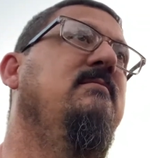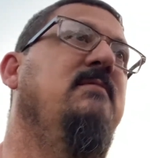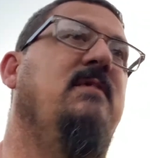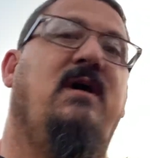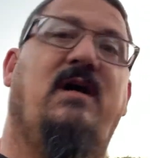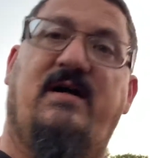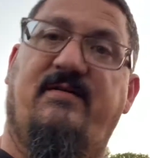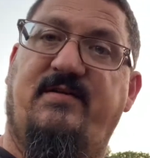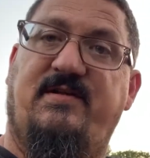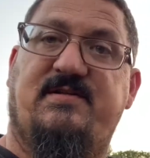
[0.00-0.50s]

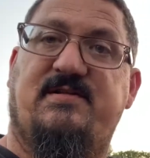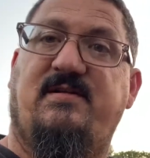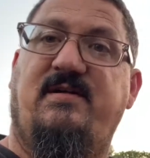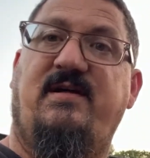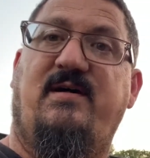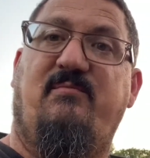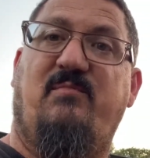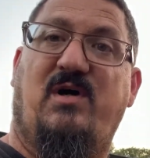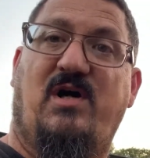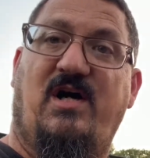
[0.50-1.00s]
Obviously
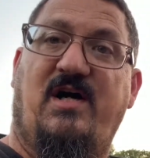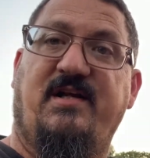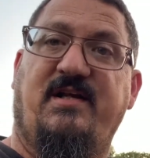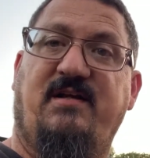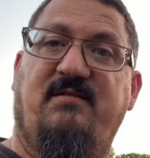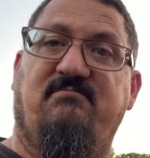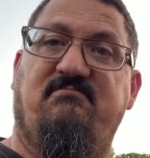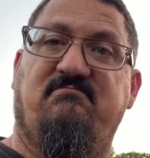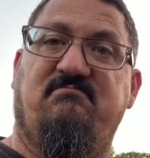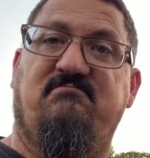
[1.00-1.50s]
I bought
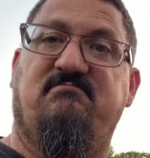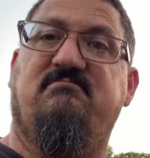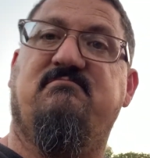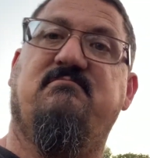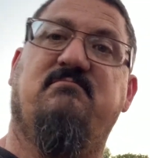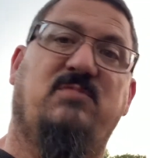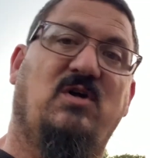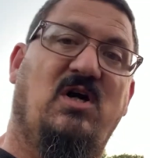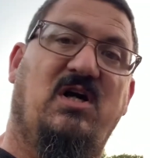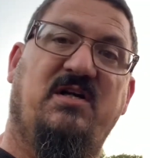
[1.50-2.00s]
it,
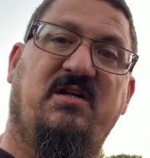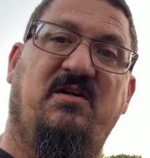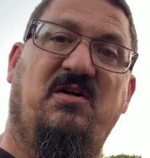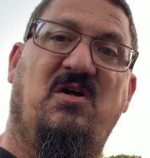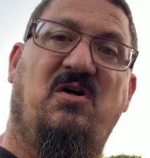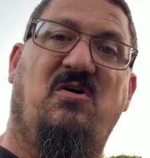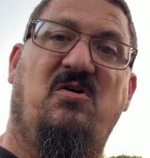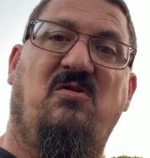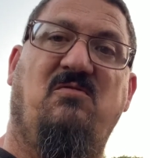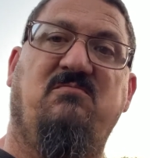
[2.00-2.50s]
brought it
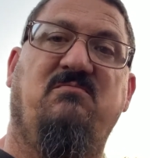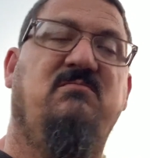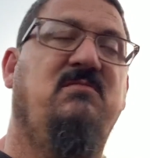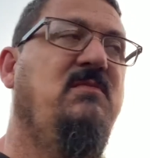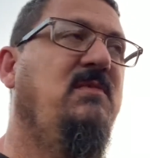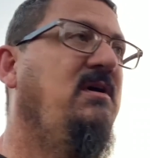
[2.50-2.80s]
home.